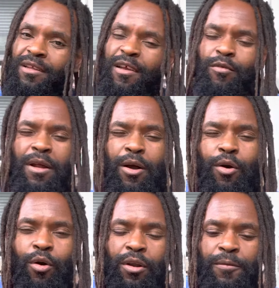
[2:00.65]
That's what I
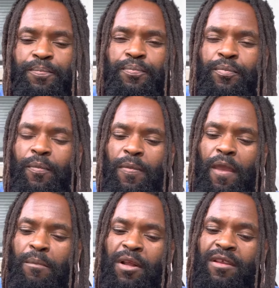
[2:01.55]
call it.
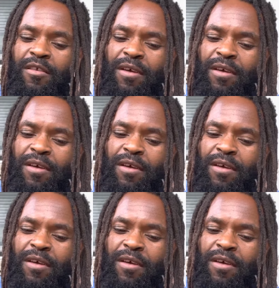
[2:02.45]
But this